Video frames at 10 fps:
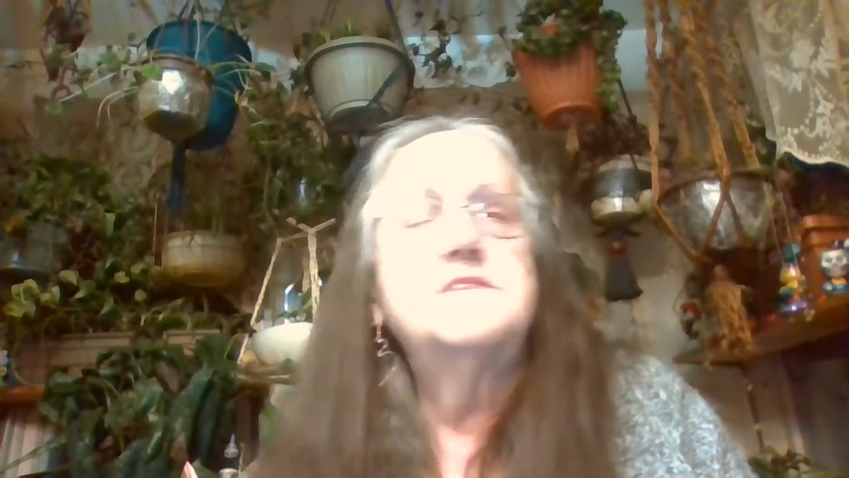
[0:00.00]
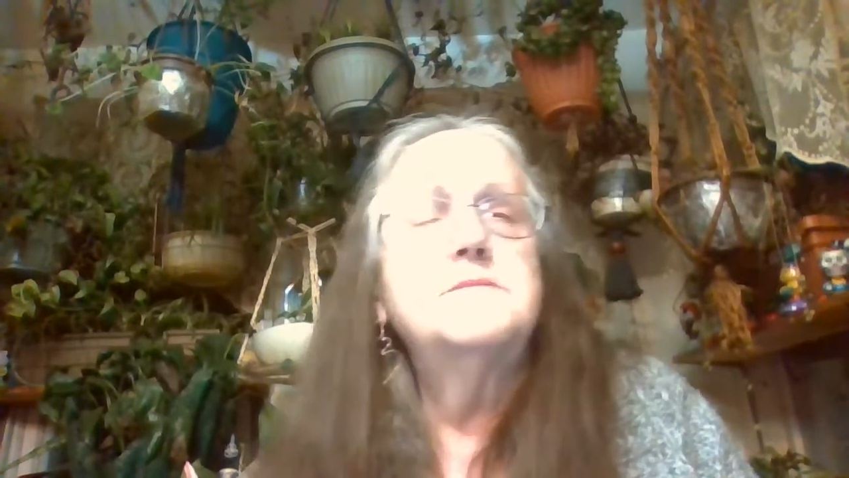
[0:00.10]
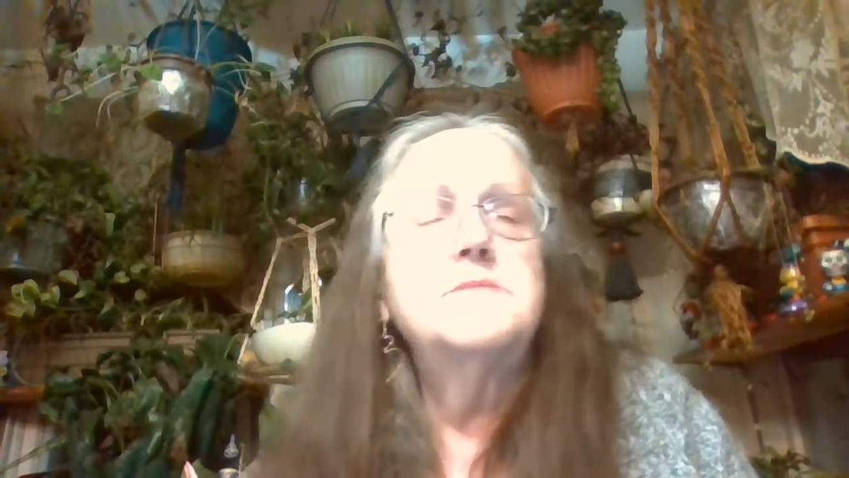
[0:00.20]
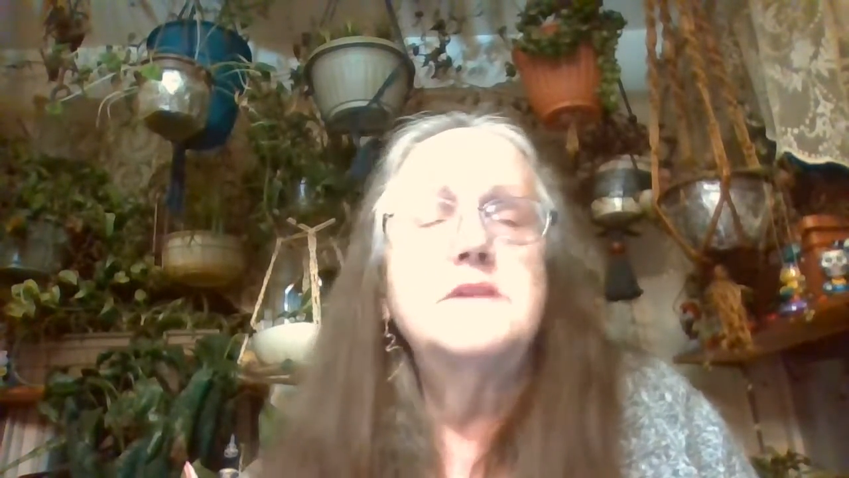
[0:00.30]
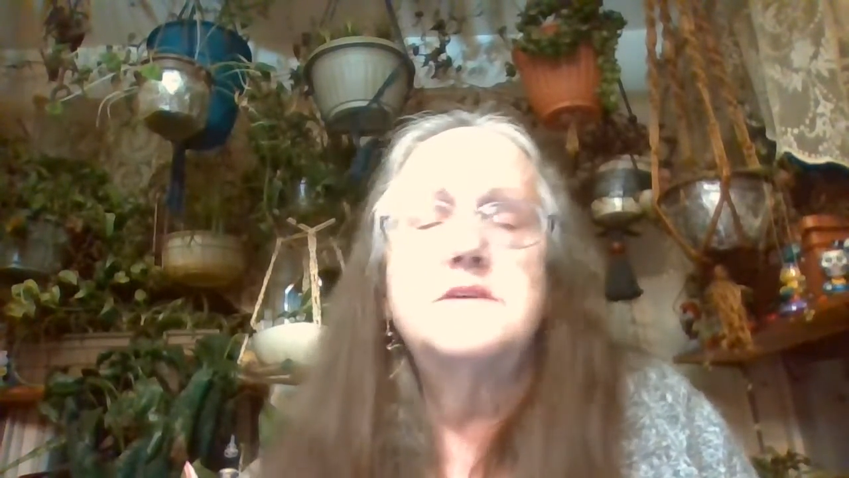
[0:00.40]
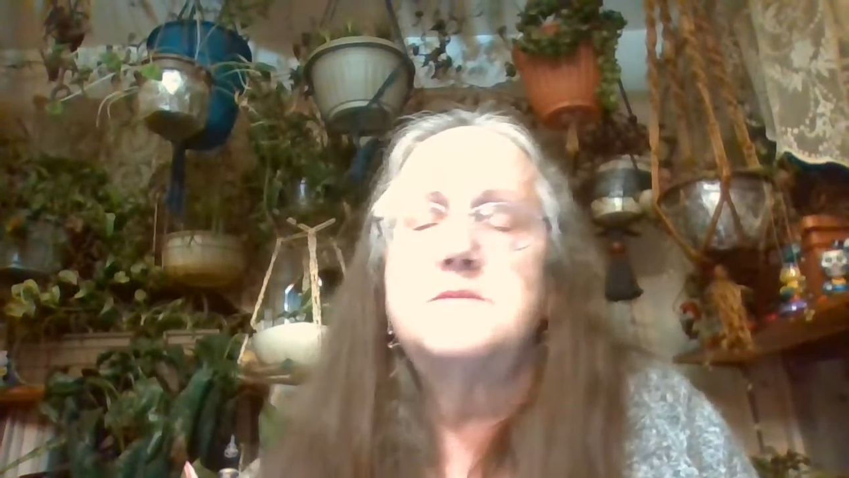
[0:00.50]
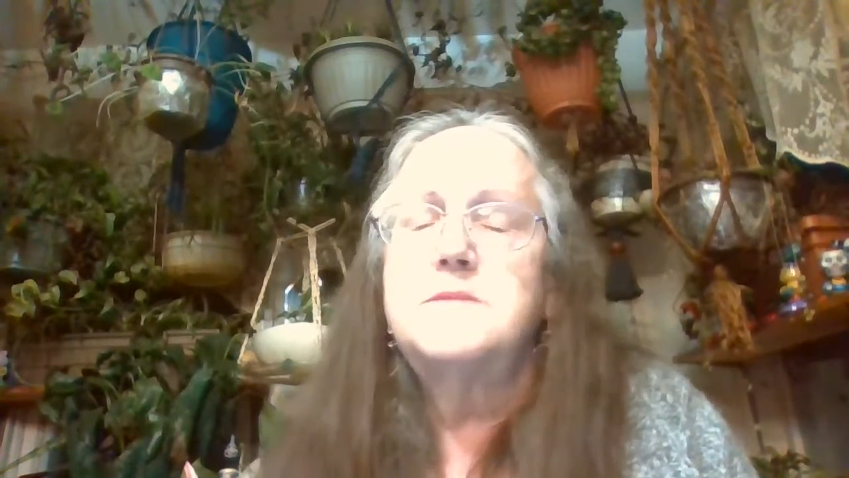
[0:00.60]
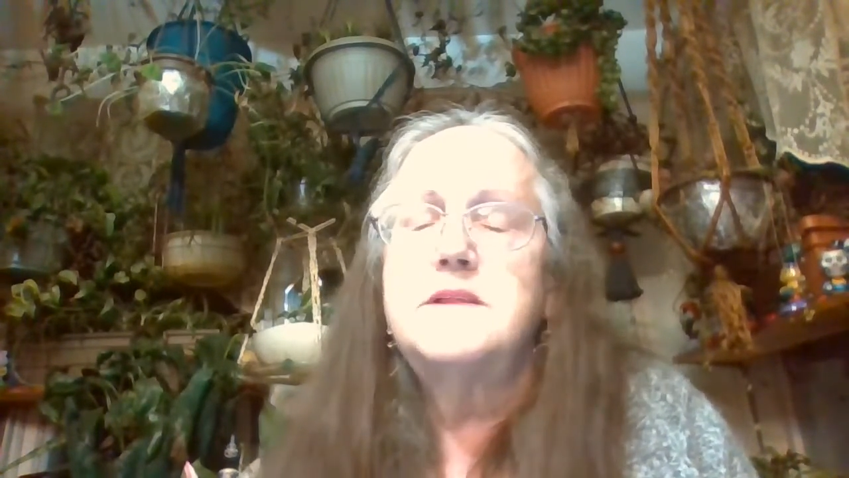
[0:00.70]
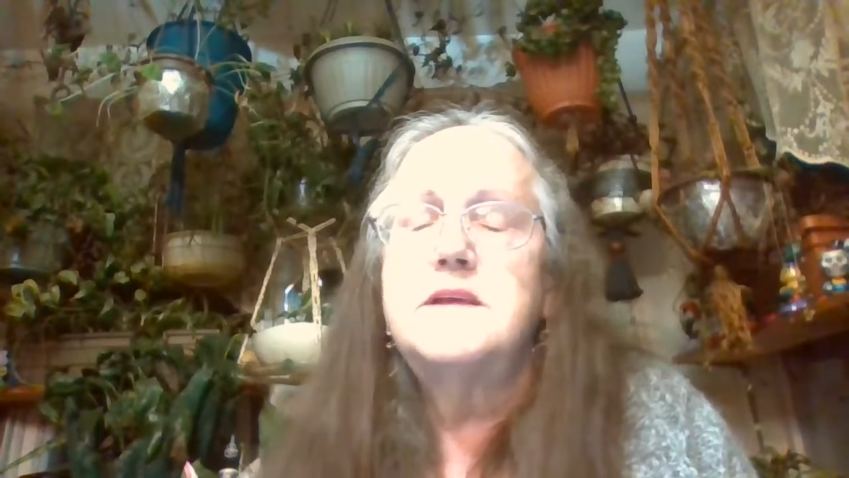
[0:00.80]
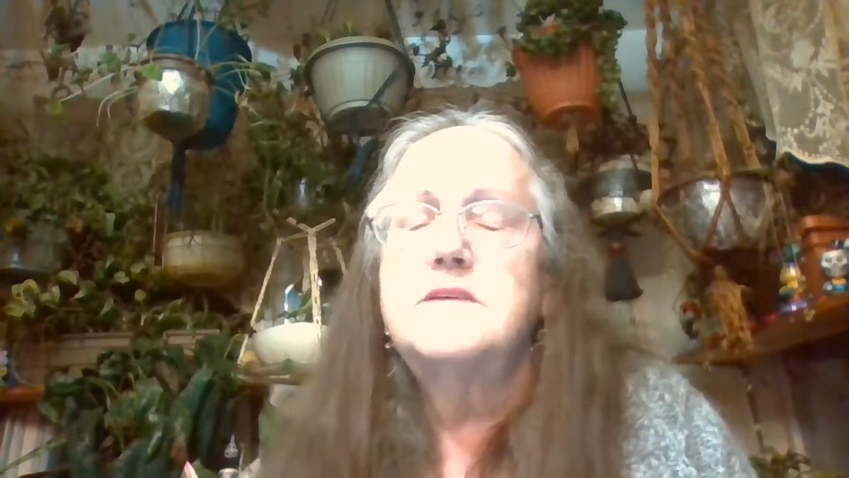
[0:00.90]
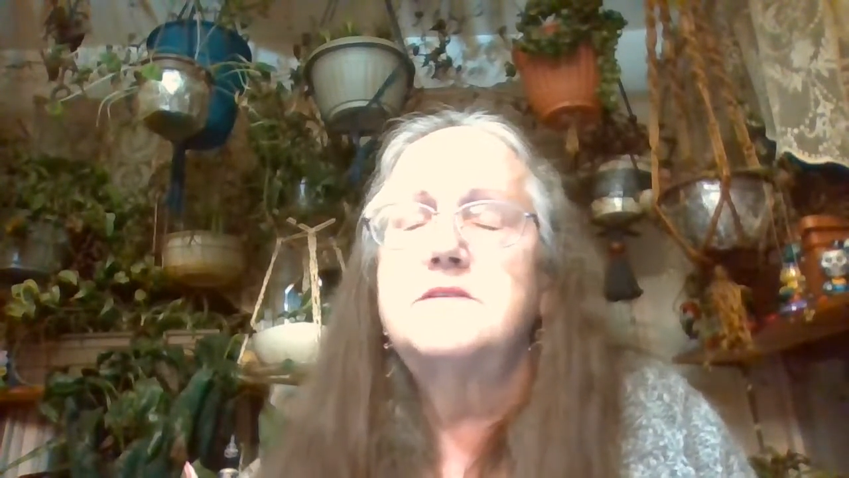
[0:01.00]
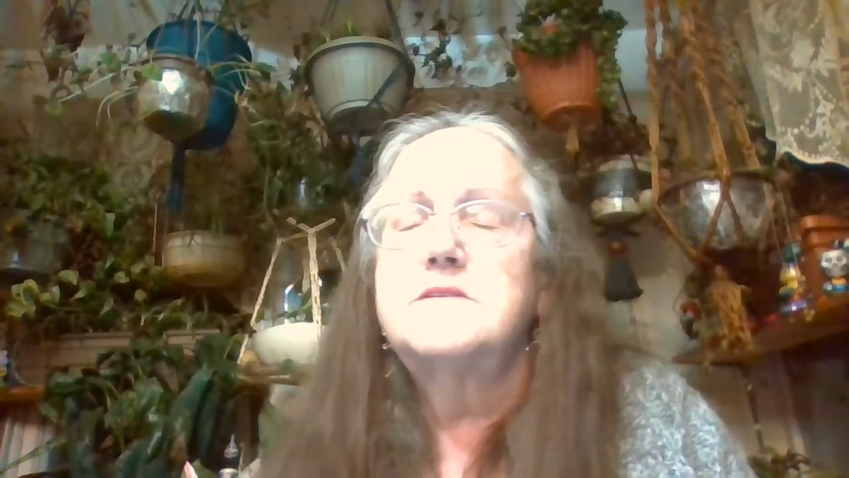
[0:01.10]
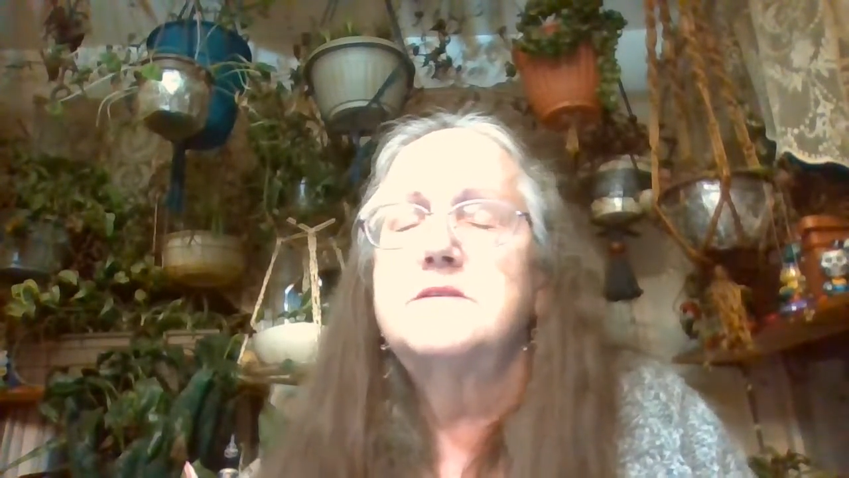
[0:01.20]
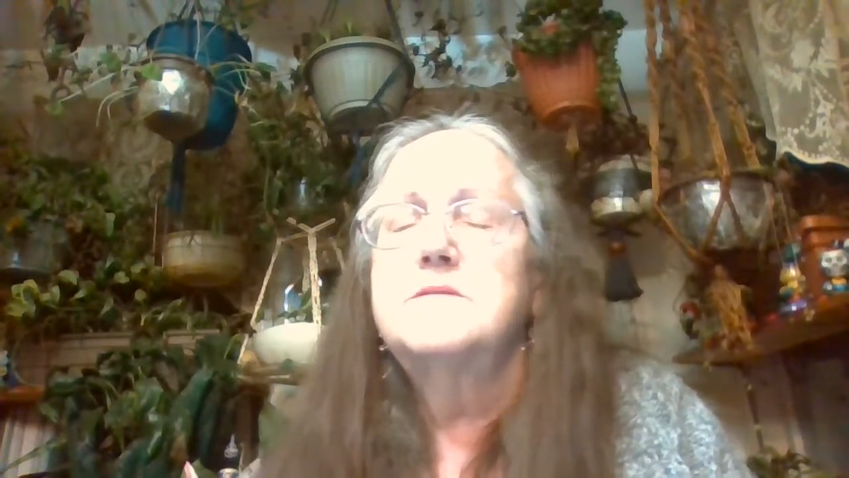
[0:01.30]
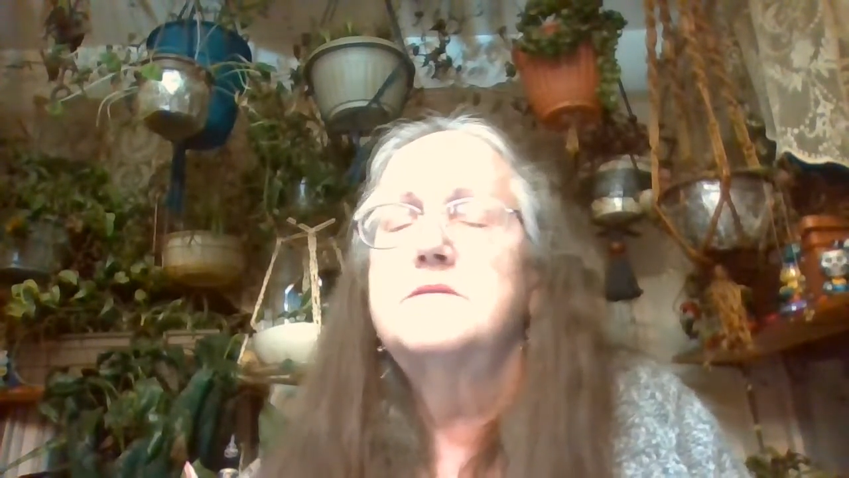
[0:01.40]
symbolism in this,